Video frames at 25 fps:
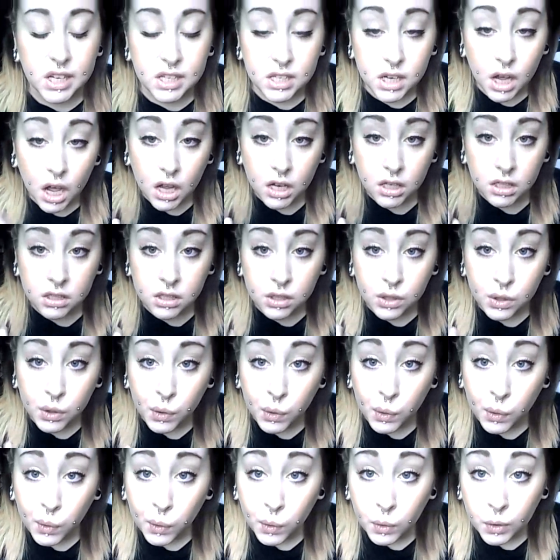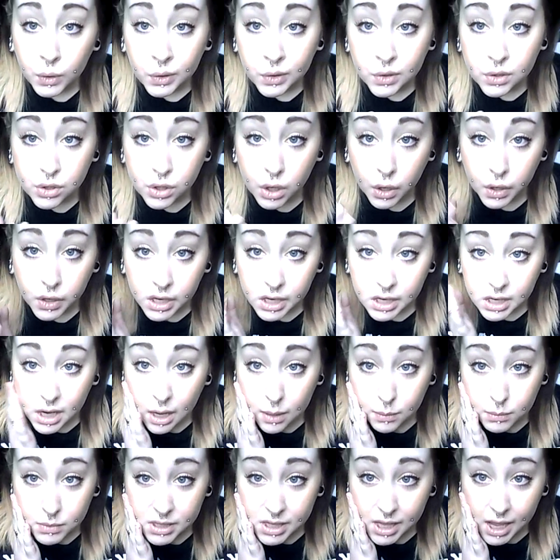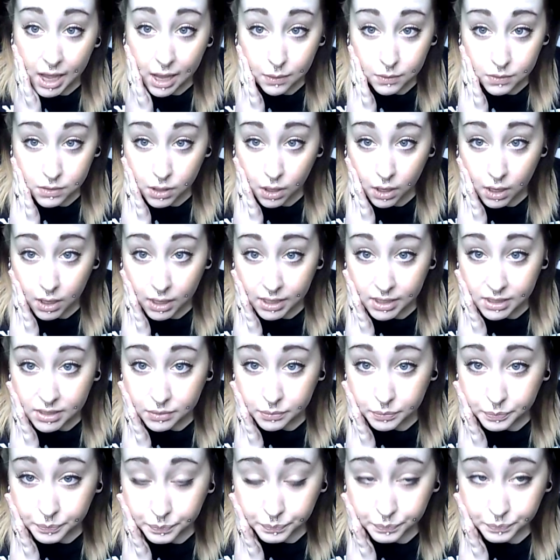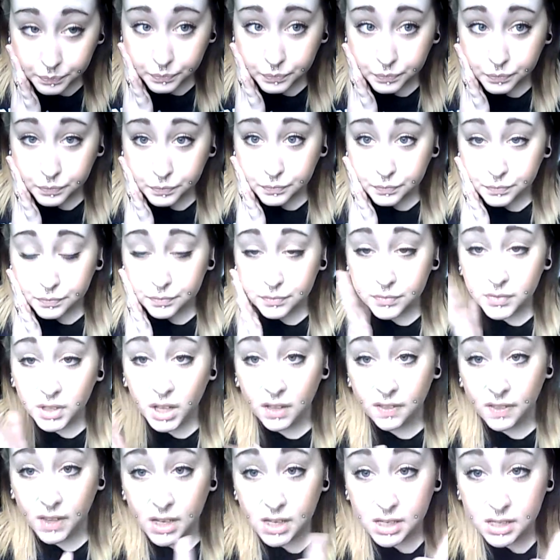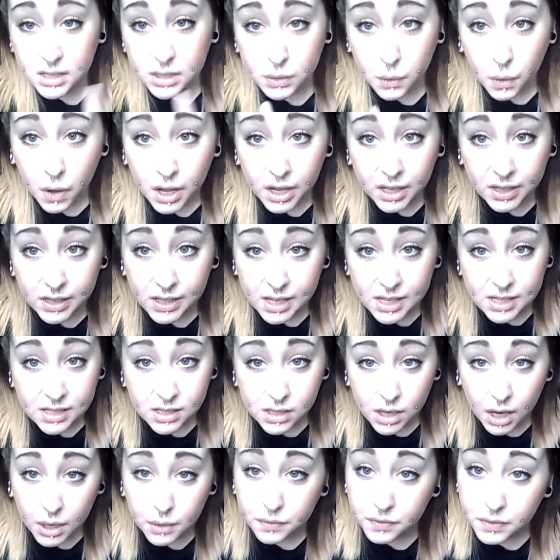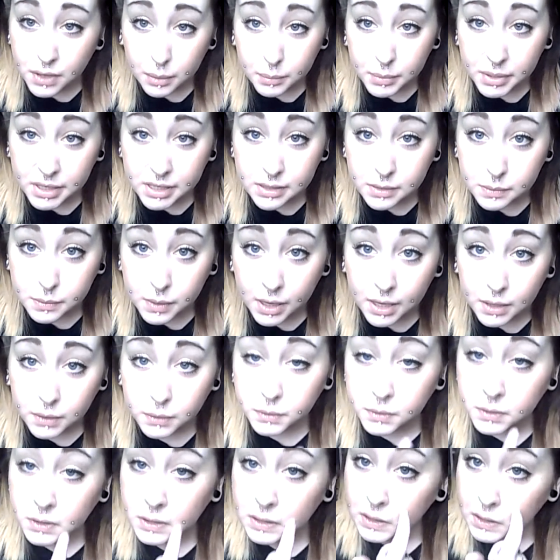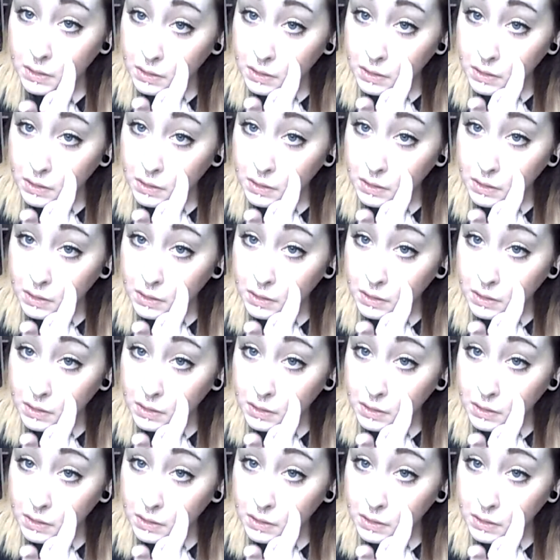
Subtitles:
he numbed the outside, and then he squirted the inside of numbing as well.